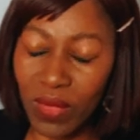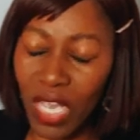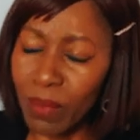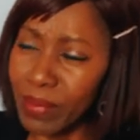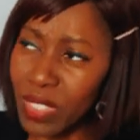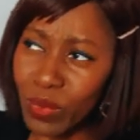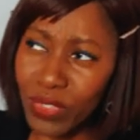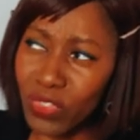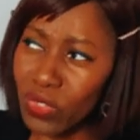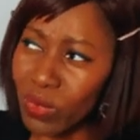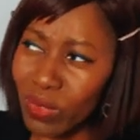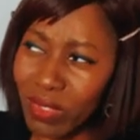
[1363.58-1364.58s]
I plead with
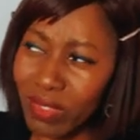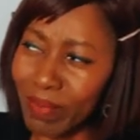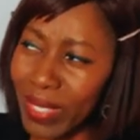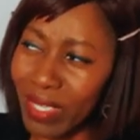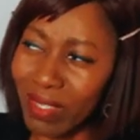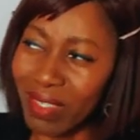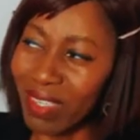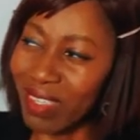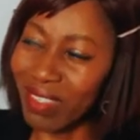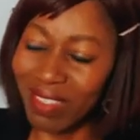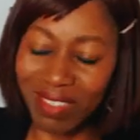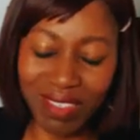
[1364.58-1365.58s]
souls, man.
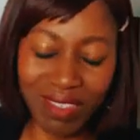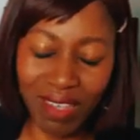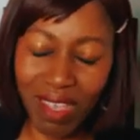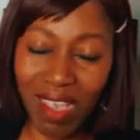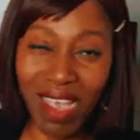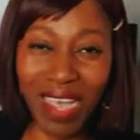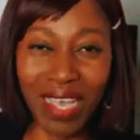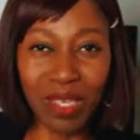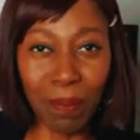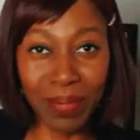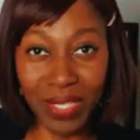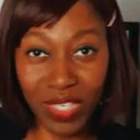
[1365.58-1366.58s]
I
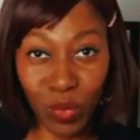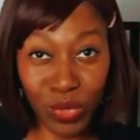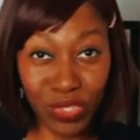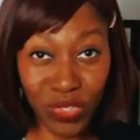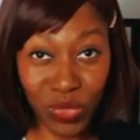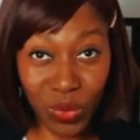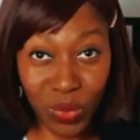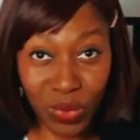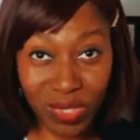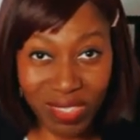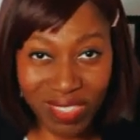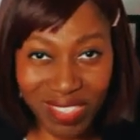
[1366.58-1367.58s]
am pleading with
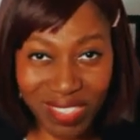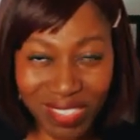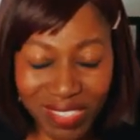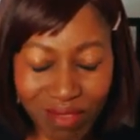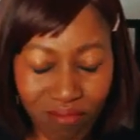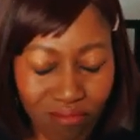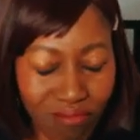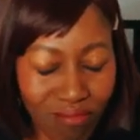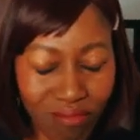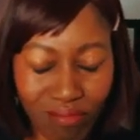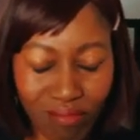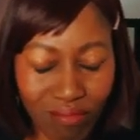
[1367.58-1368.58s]
souls.
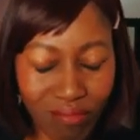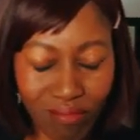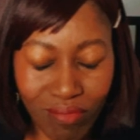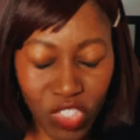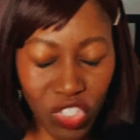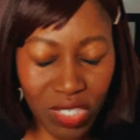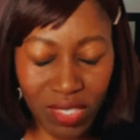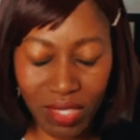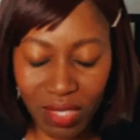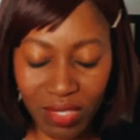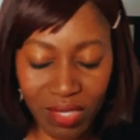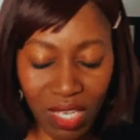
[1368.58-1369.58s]

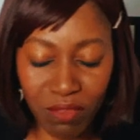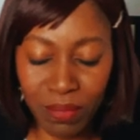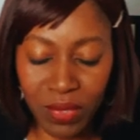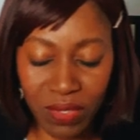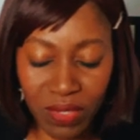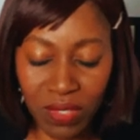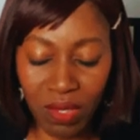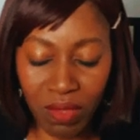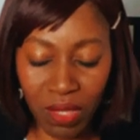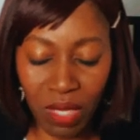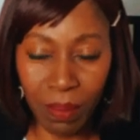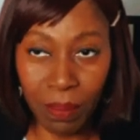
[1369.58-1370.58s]
Jesus, have mercy on
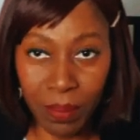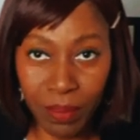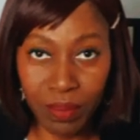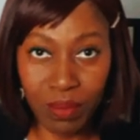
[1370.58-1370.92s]
them.